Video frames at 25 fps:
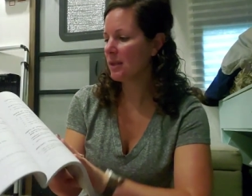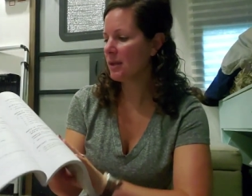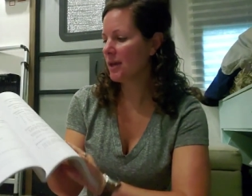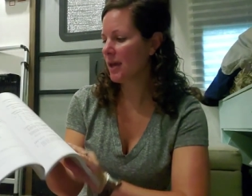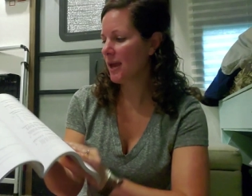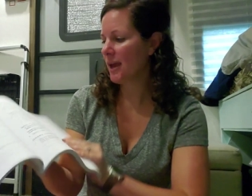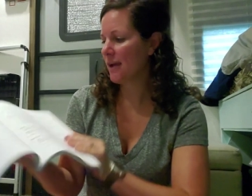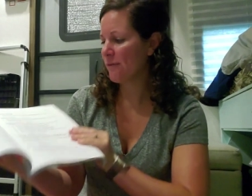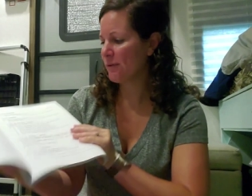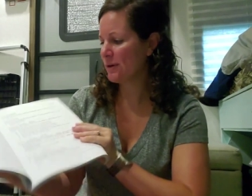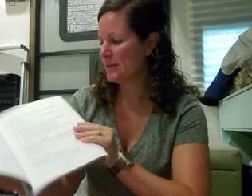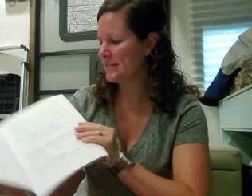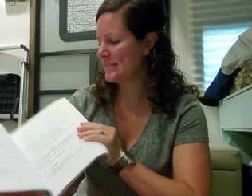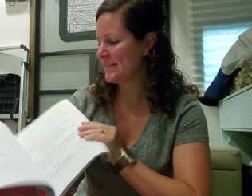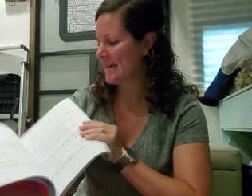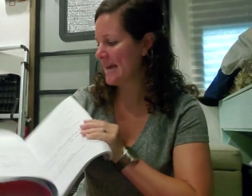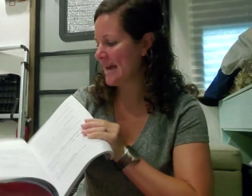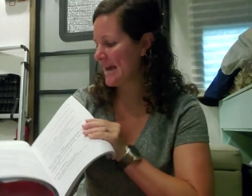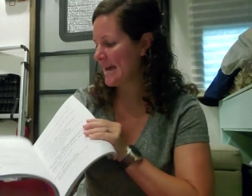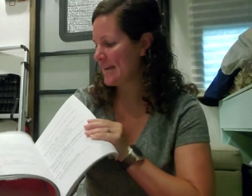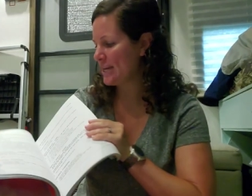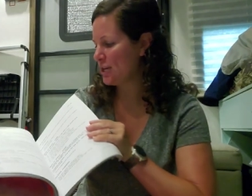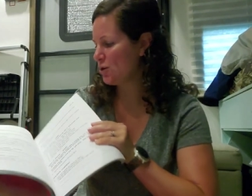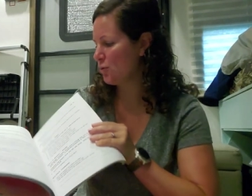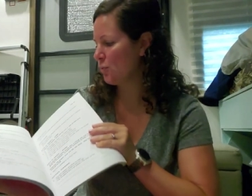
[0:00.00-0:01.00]
Every
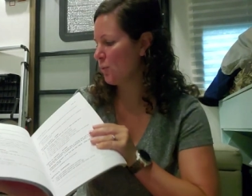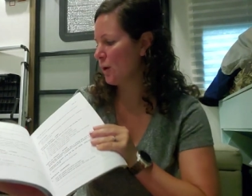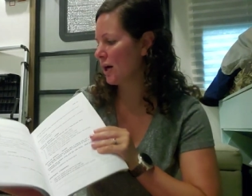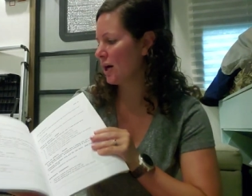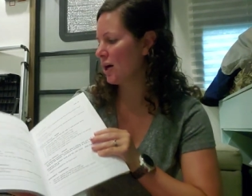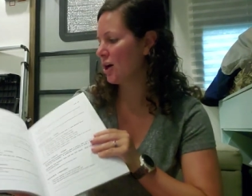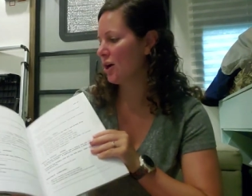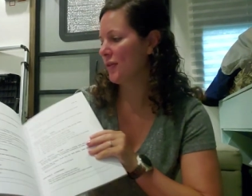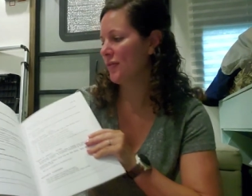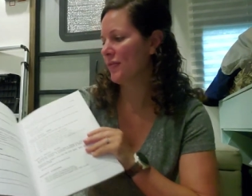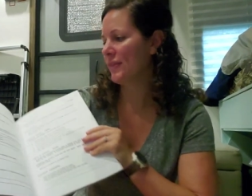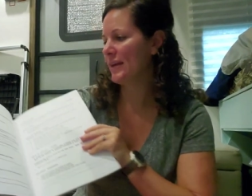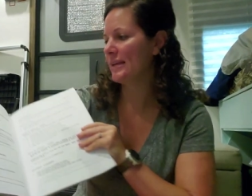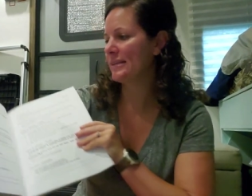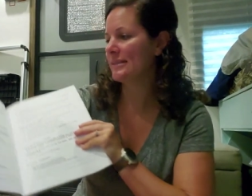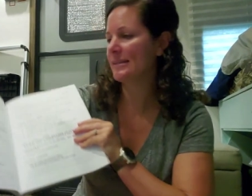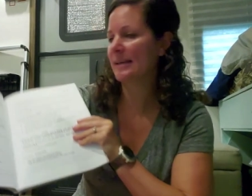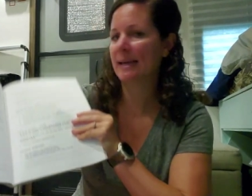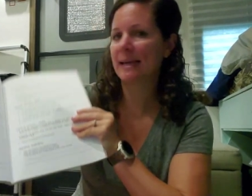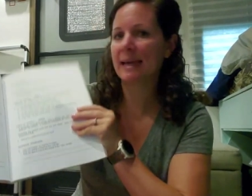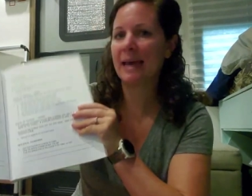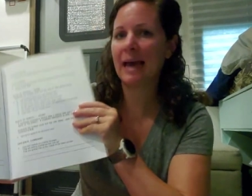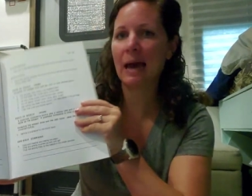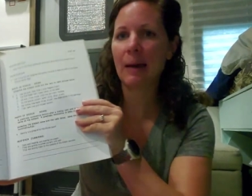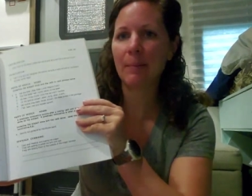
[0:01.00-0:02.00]
day you work on things
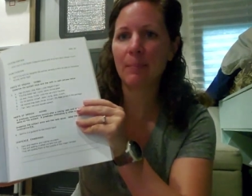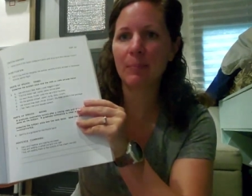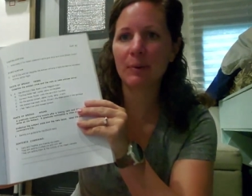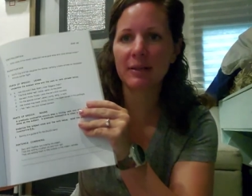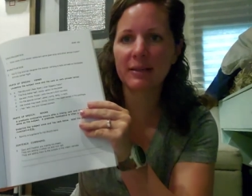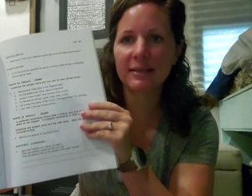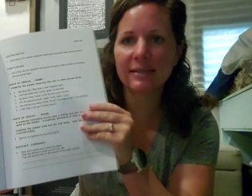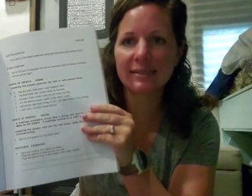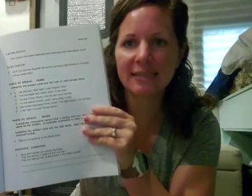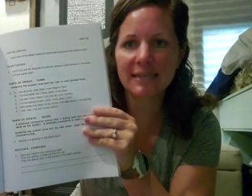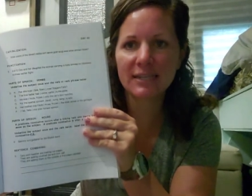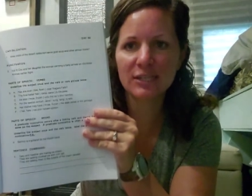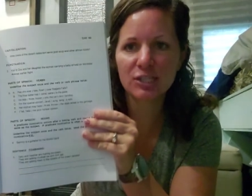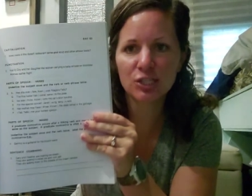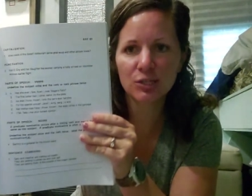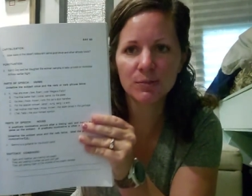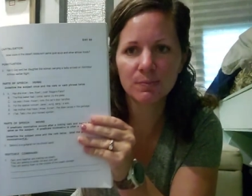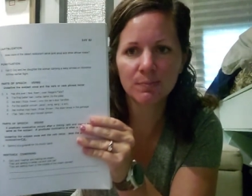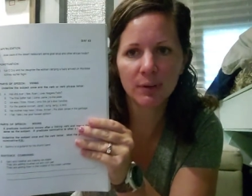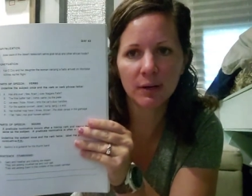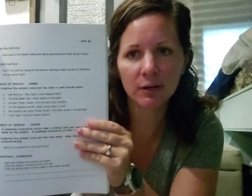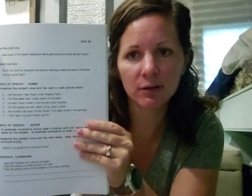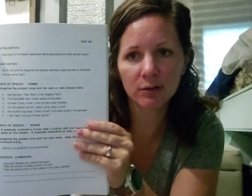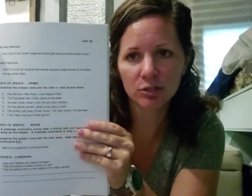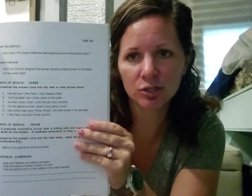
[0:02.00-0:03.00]
like capitalization,
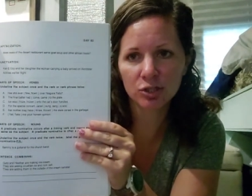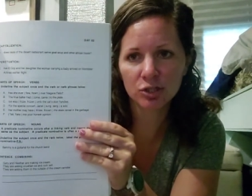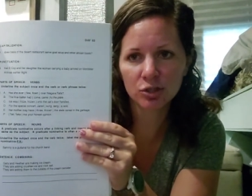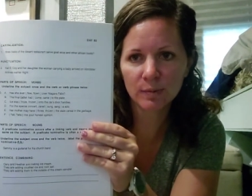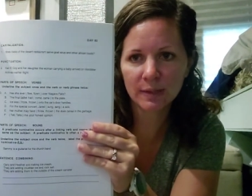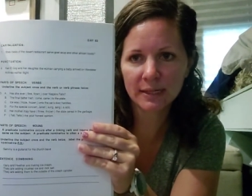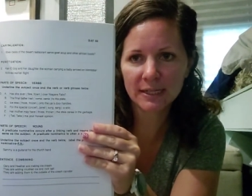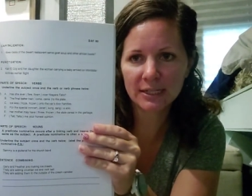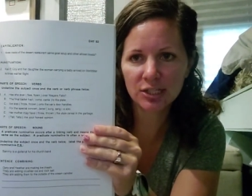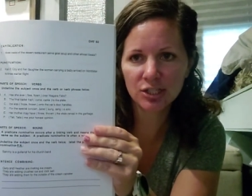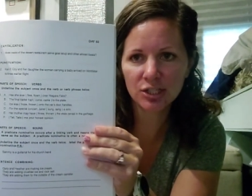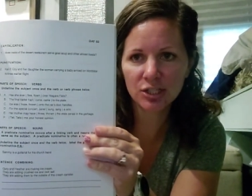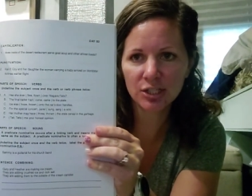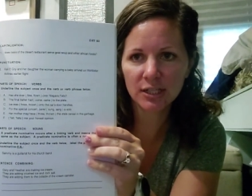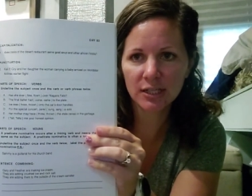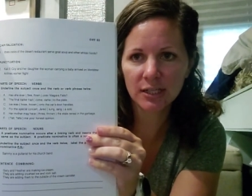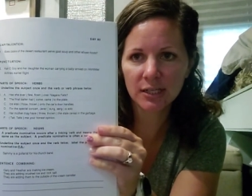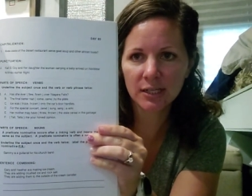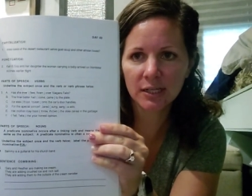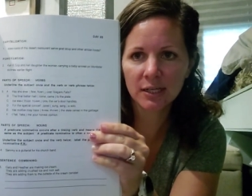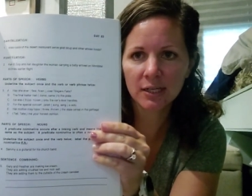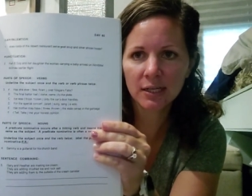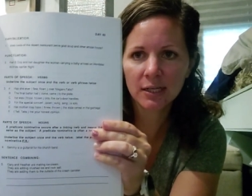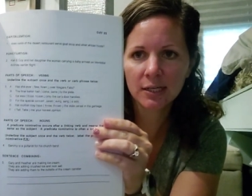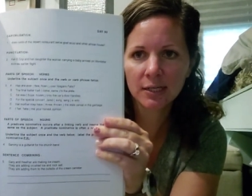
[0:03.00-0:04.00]

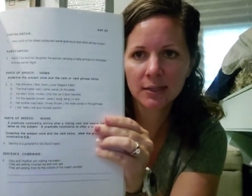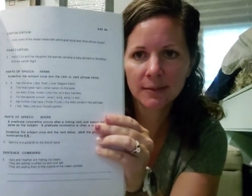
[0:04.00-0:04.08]
punctuation,